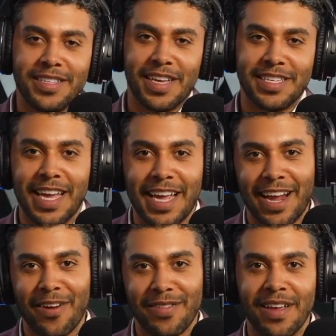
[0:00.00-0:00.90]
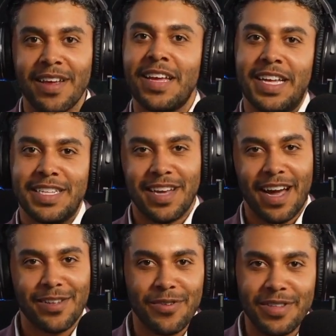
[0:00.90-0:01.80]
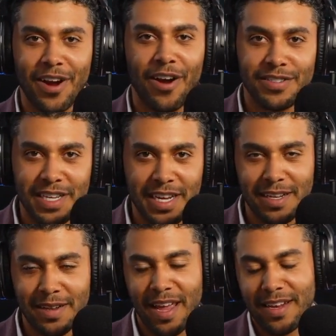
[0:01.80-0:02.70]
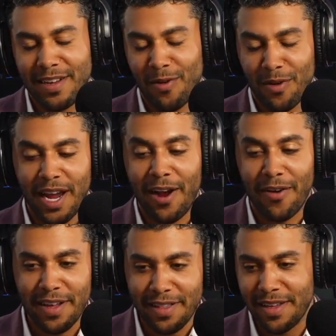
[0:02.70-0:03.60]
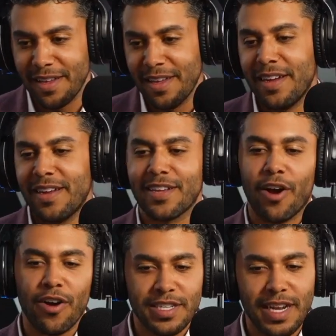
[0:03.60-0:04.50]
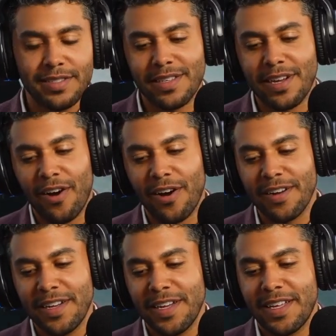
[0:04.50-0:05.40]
It's like taking care of the toddler in the car seat and or carrying the car seat out to the car.